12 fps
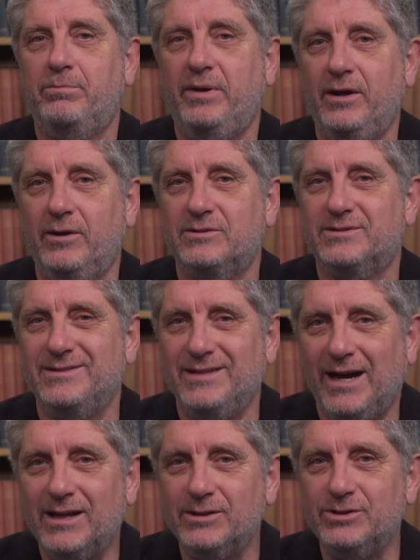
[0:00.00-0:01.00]
parents'
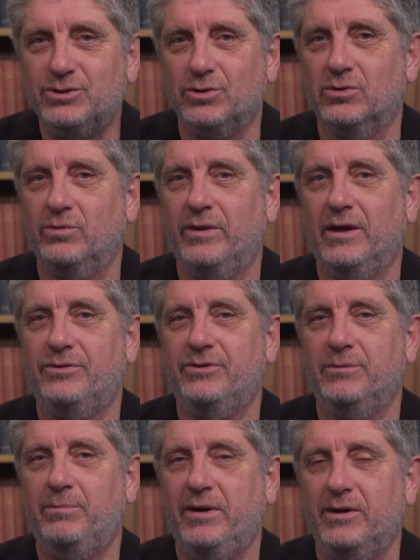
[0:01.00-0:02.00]
knowledge or without
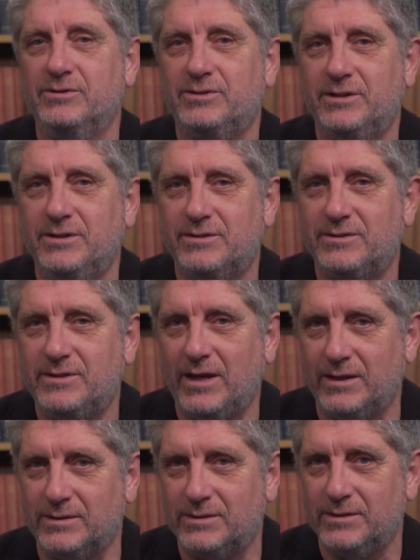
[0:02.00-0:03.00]
their parents'
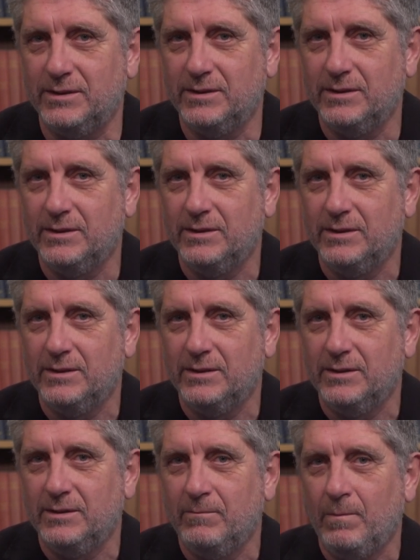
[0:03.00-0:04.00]
consent.
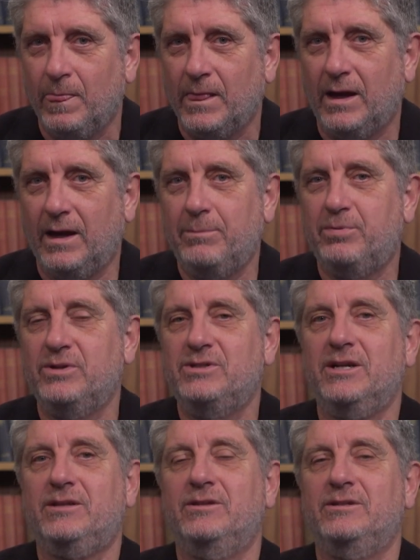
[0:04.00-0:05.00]
I
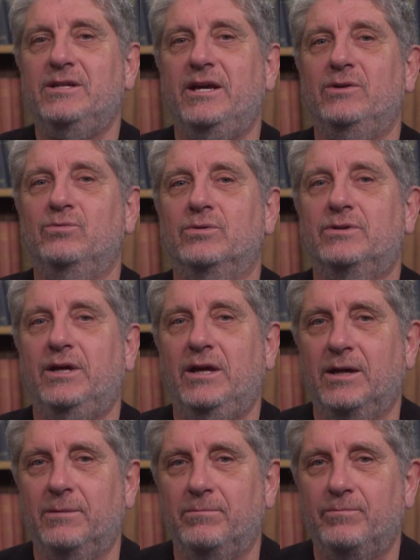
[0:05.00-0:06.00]
predict the day will
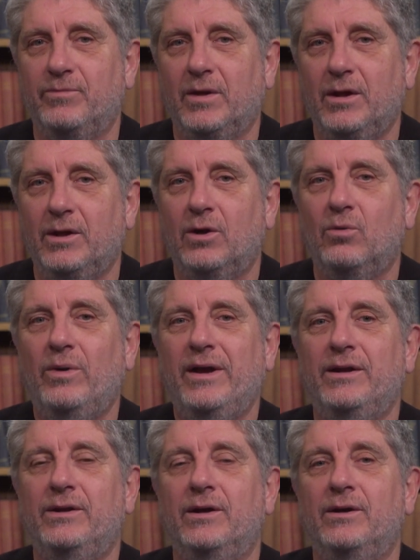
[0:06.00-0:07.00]
come
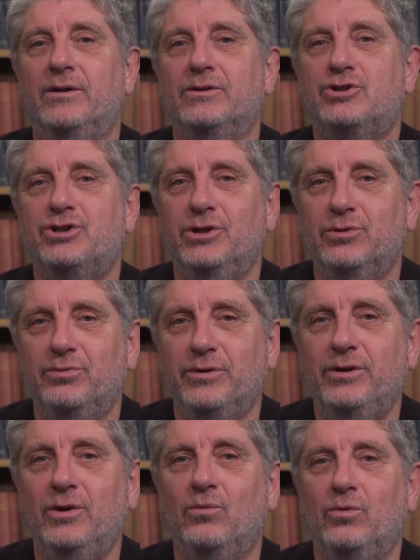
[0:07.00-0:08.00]
when
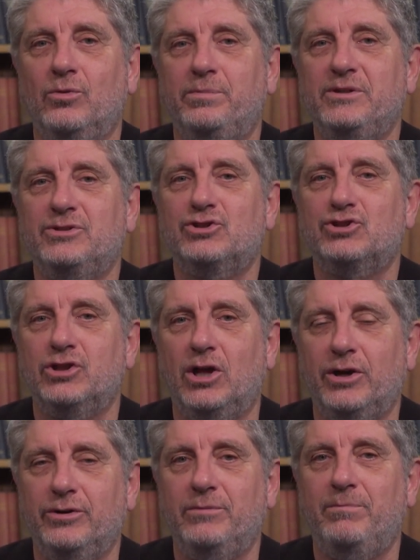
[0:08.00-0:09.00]
children will be
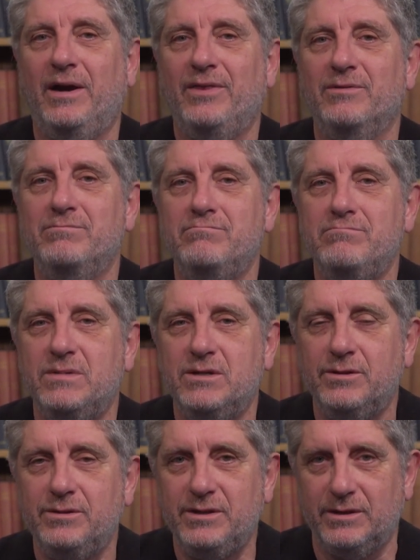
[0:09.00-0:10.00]
slaughtered by the
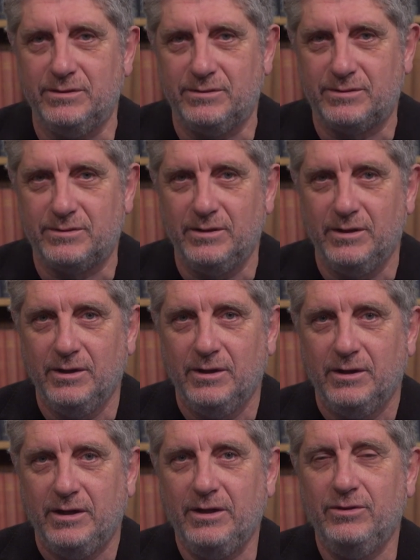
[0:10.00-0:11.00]
millions.
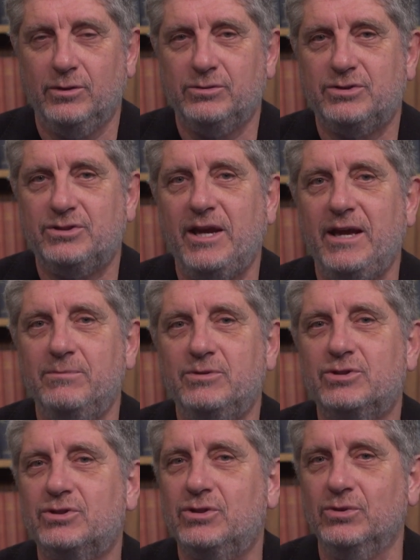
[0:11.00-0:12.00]
In those same
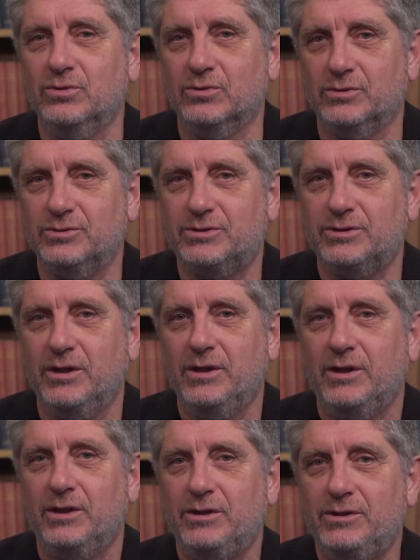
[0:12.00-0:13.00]
schools,
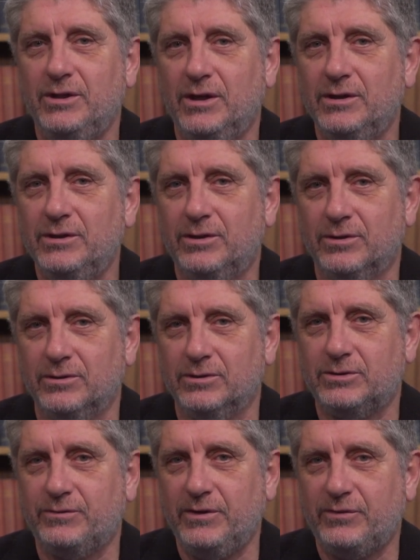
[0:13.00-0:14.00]
young
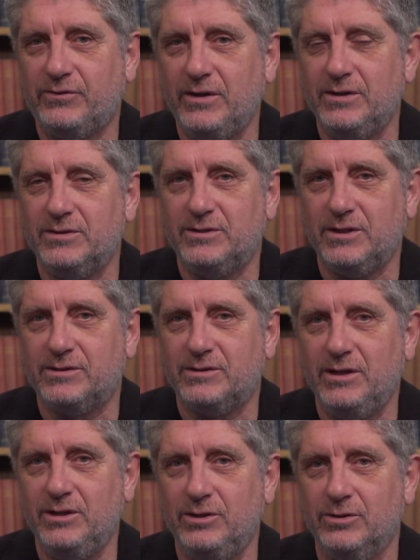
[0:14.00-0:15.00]
girls, 15,
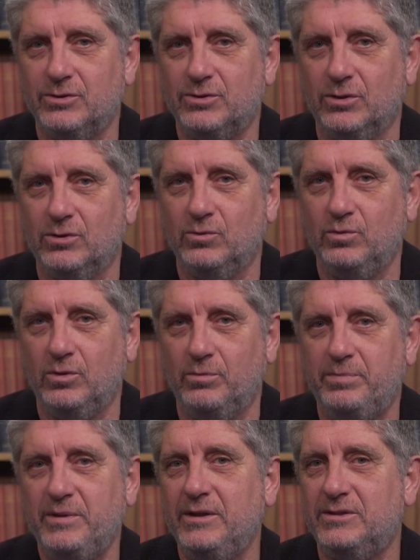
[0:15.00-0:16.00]
16 years old, will
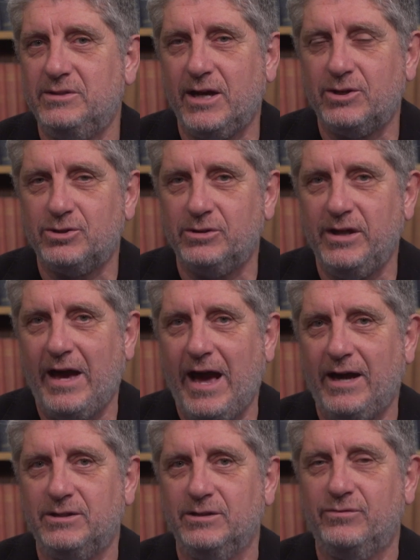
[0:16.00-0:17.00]
be sexually
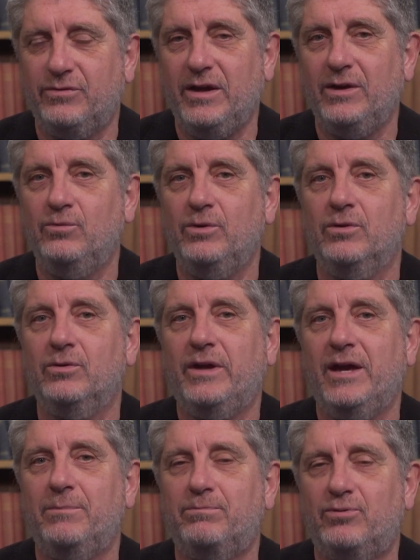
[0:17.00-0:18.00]
active. They will
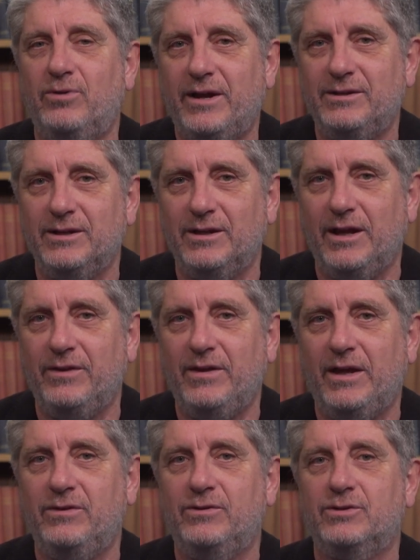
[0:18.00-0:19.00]
get pregnant, and
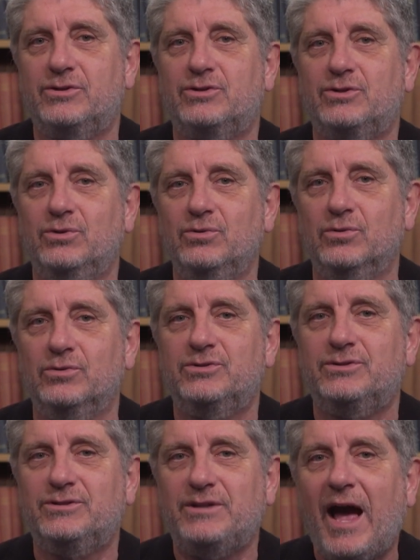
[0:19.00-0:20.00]
then the school
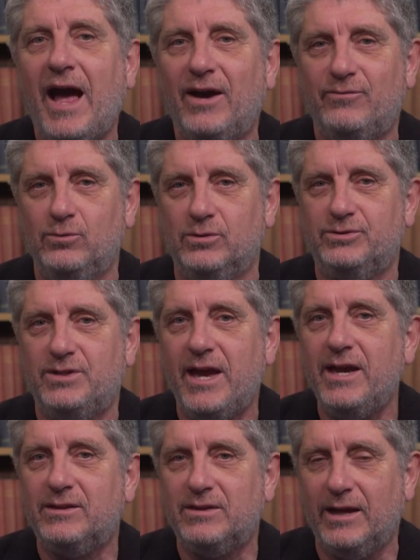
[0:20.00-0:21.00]
staff will
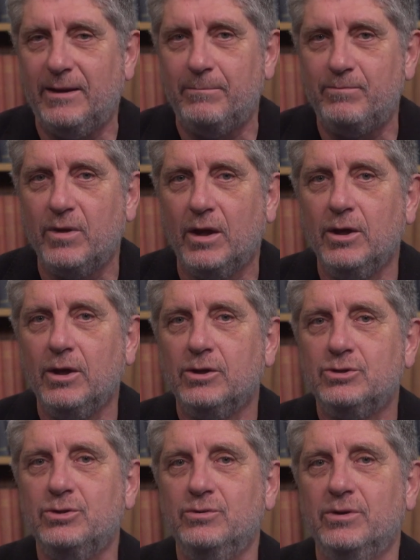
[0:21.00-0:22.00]
take them
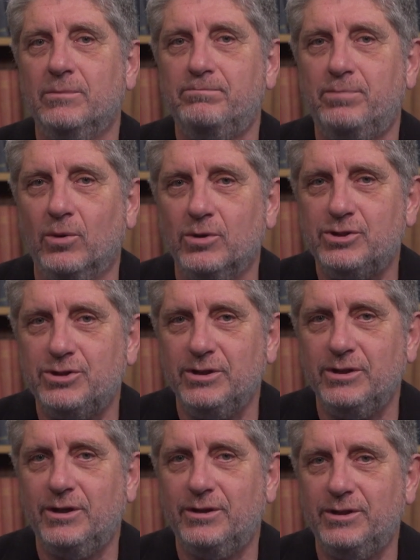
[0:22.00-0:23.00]
to an
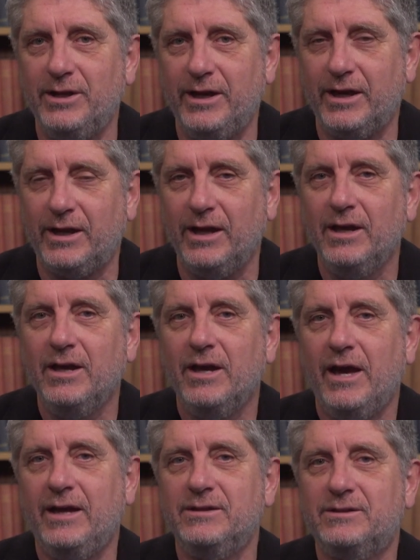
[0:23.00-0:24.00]
abortion clinic
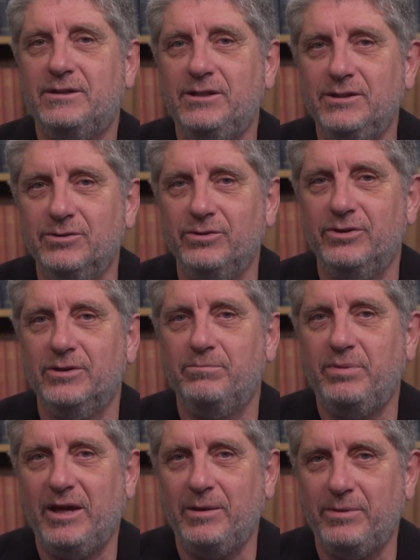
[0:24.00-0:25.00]
and kill their
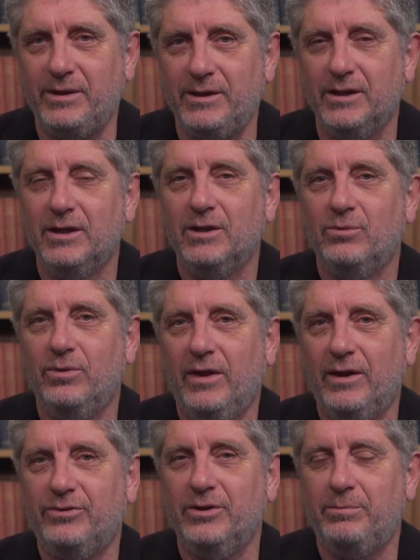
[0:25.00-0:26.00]
baby
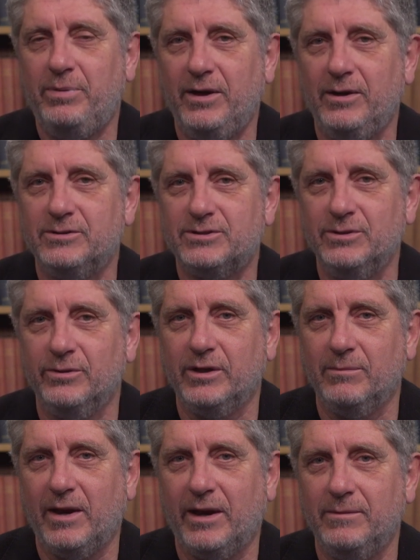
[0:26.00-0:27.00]
without their parents knowing
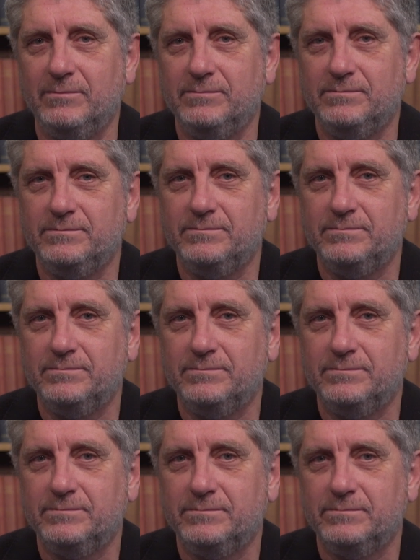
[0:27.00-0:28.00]
about it.
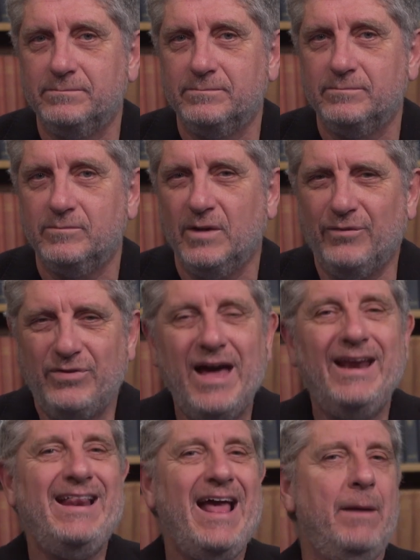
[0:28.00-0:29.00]
If
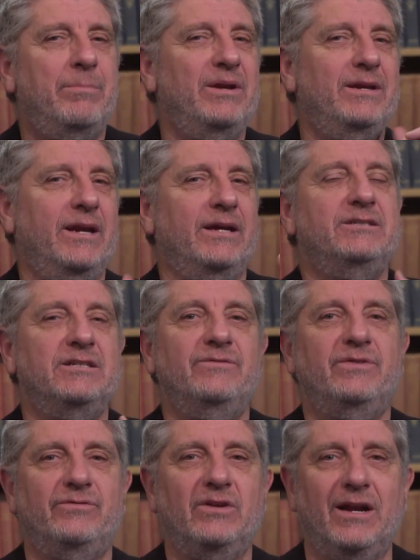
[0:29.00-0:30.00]
that had happened in
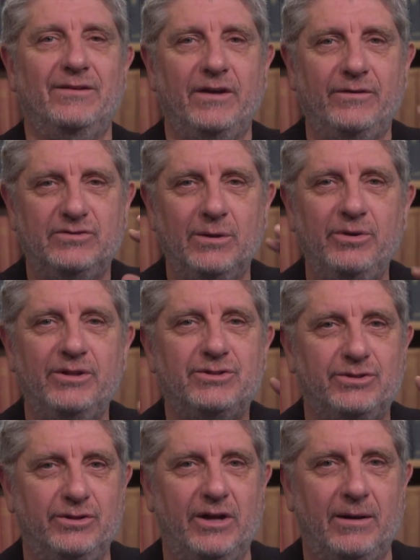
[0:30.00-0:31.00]
1959, if someone had
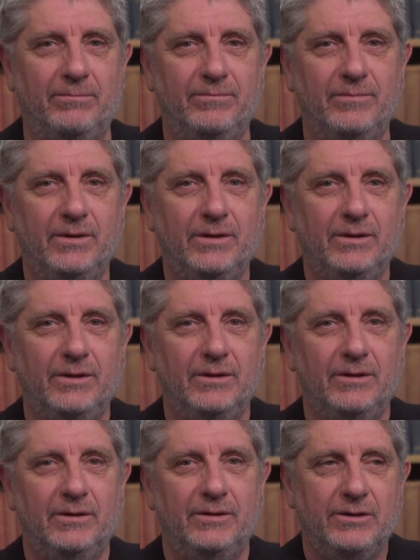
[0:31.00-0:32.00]
stood up
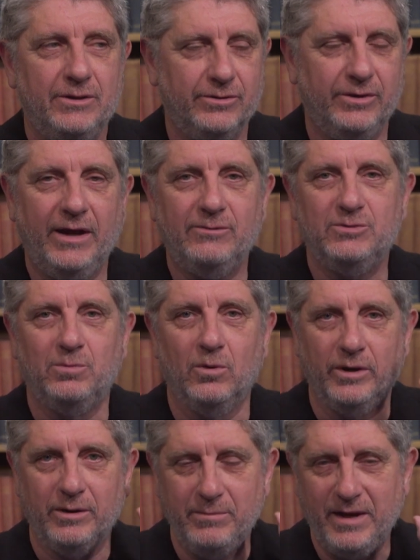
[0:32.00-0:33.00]
the year that I was
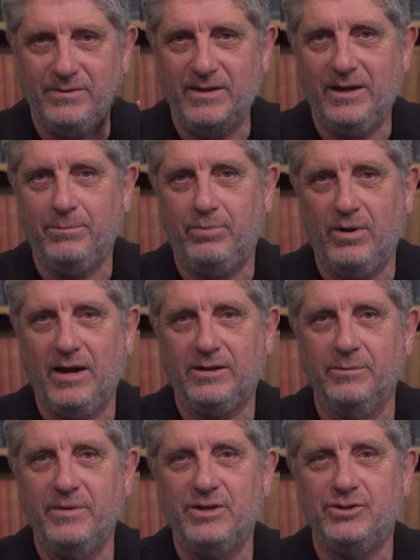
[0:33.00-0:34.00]
born and made that
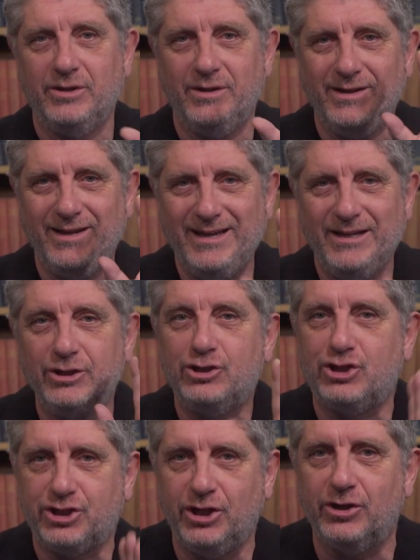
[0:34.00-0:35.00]
proclamation in a
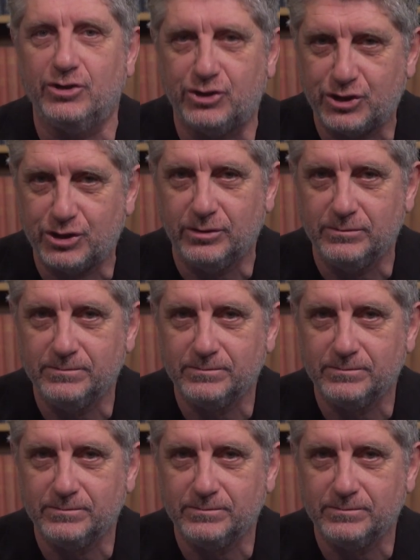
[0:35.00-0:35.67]
church,